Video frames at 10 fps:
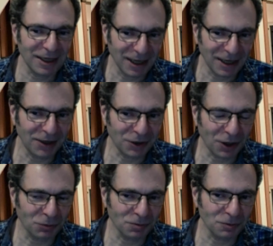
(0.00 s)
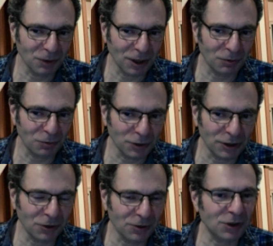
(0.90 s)
And I thought, well, we
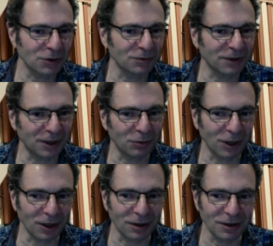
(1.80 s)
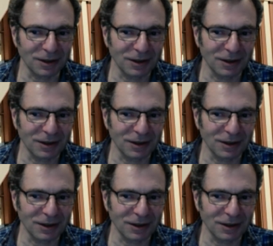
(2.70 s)
know each other very well.